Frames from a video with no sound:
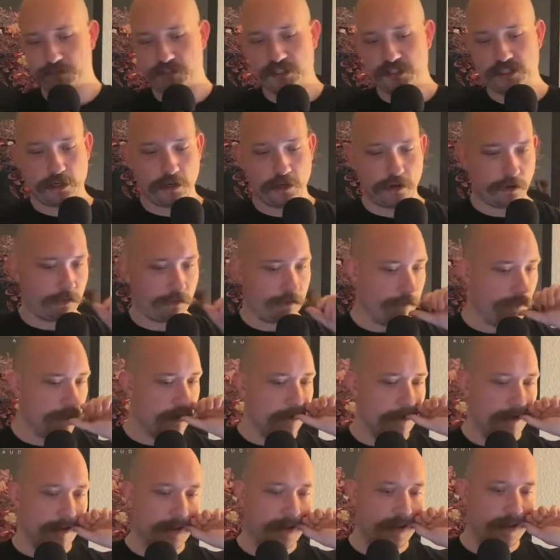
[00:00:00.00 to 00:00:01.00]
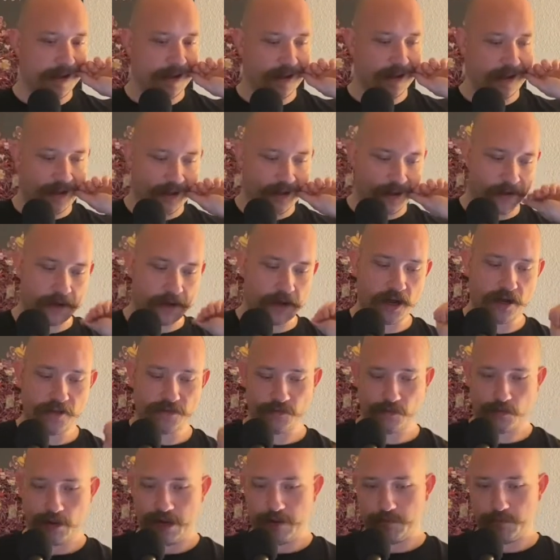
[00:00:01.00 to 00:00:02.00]
So
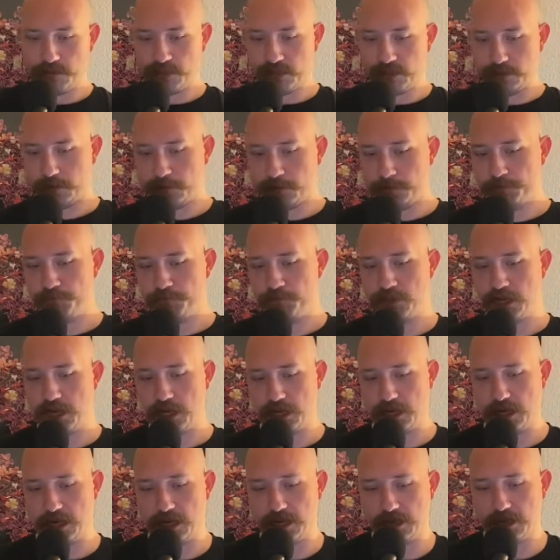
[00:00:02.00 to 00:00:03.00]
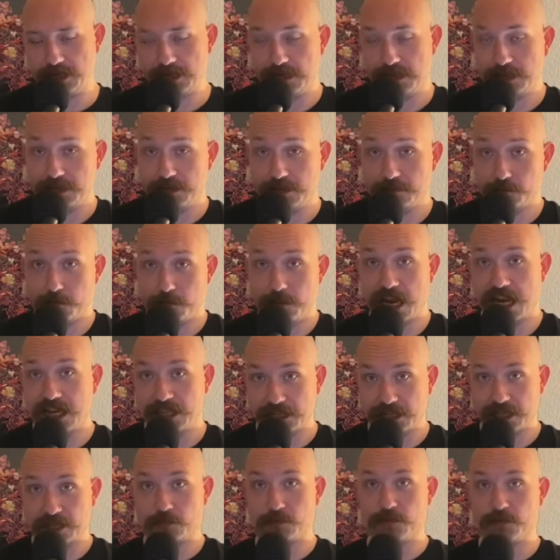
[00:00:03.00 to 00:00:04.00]
on the white pill, He
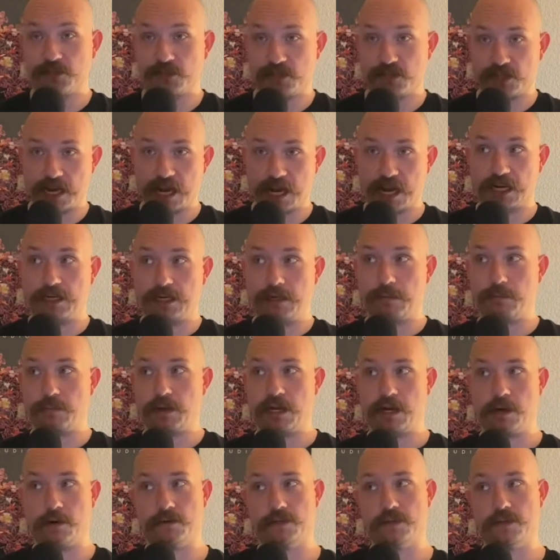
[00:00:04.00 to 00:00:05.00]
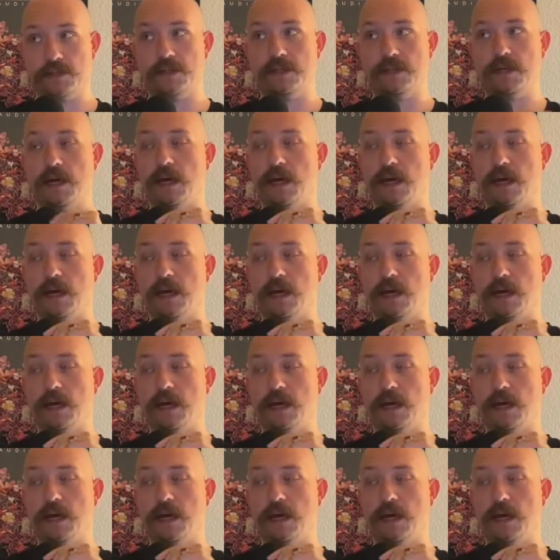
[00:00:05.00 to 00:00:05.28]
mainly was just talking about